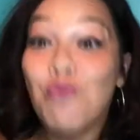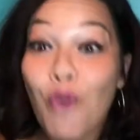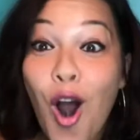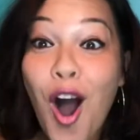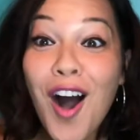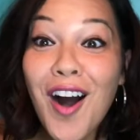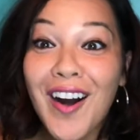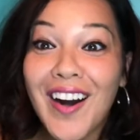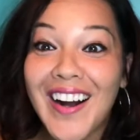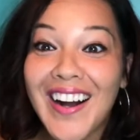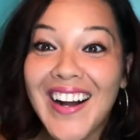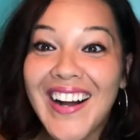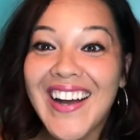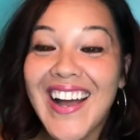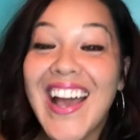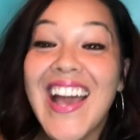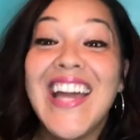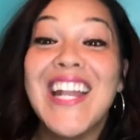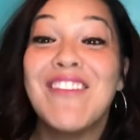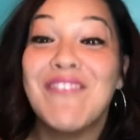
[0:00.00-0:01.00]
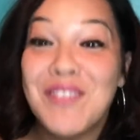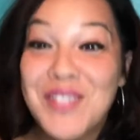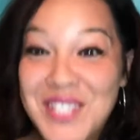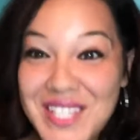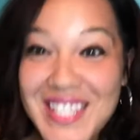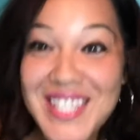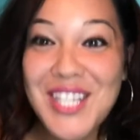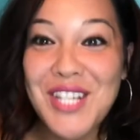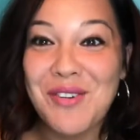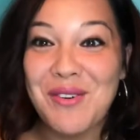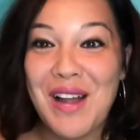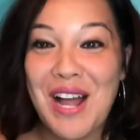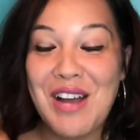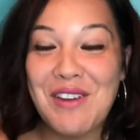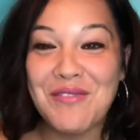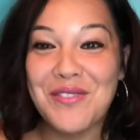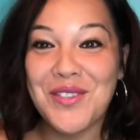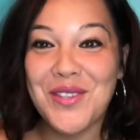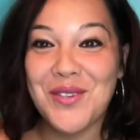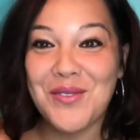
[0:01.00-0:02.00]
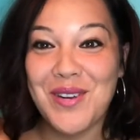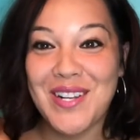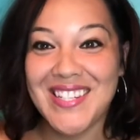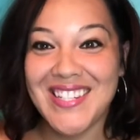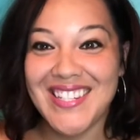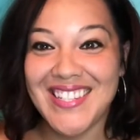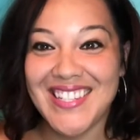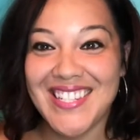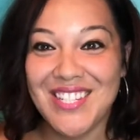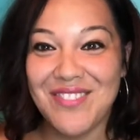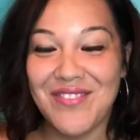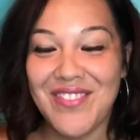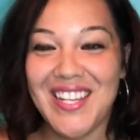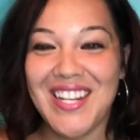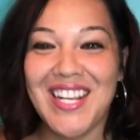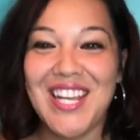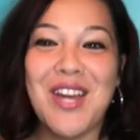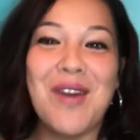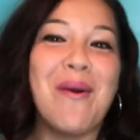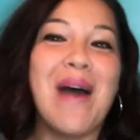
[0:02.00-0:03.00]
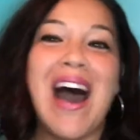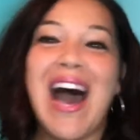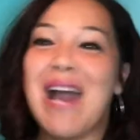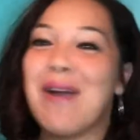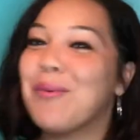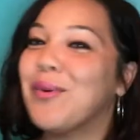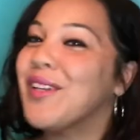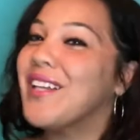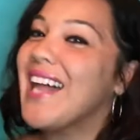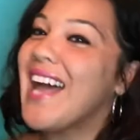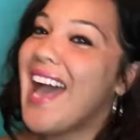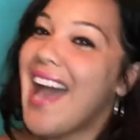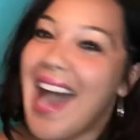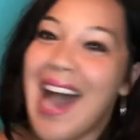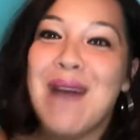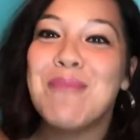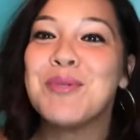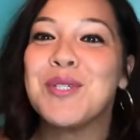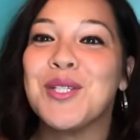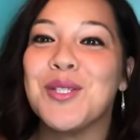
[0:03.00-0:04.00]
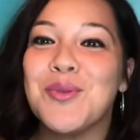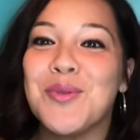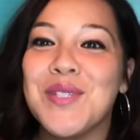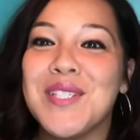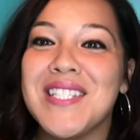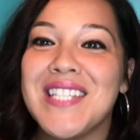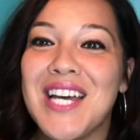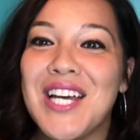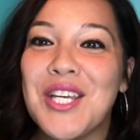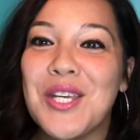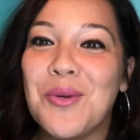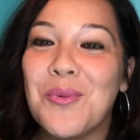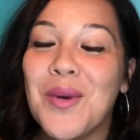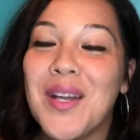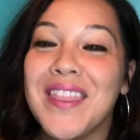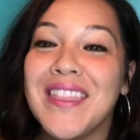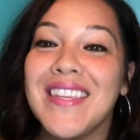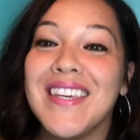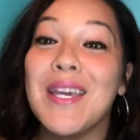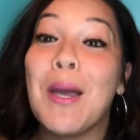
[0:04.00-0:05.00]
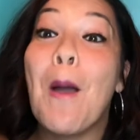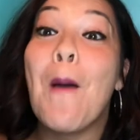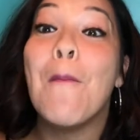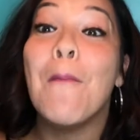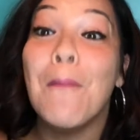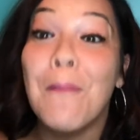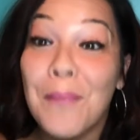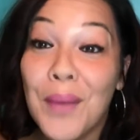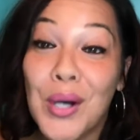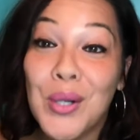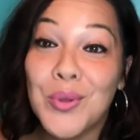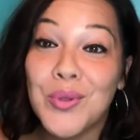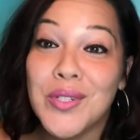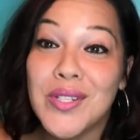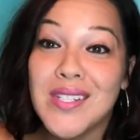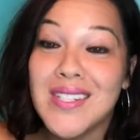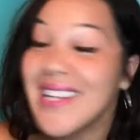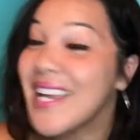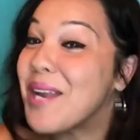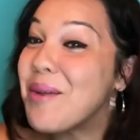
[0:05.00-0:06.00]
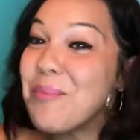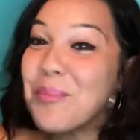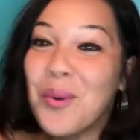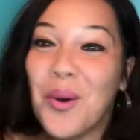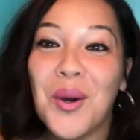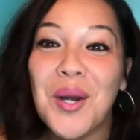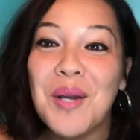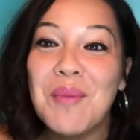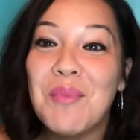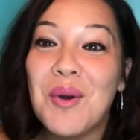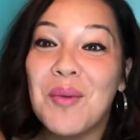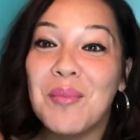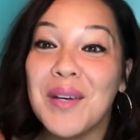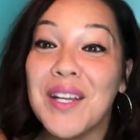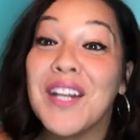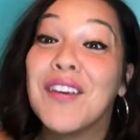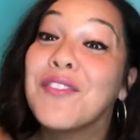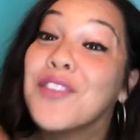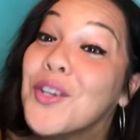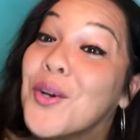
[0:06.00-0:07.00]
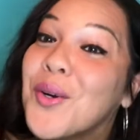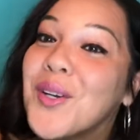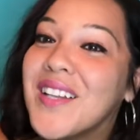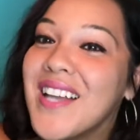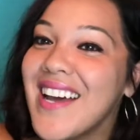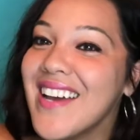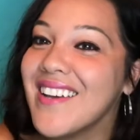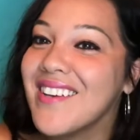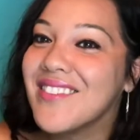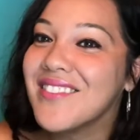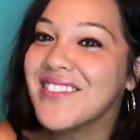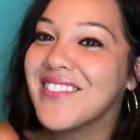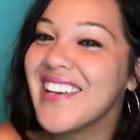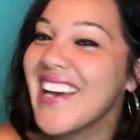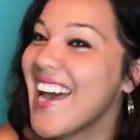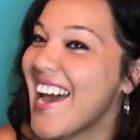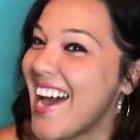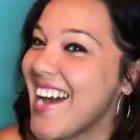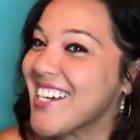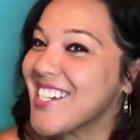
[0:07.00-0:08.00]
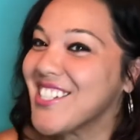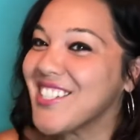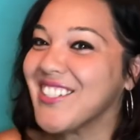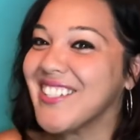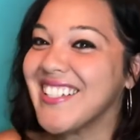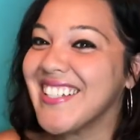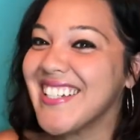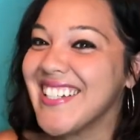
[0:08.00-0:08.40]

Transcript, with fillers: Wrong. And if you stick around for the rest of this video, I will absolutely tell you what the most important moment of your life actually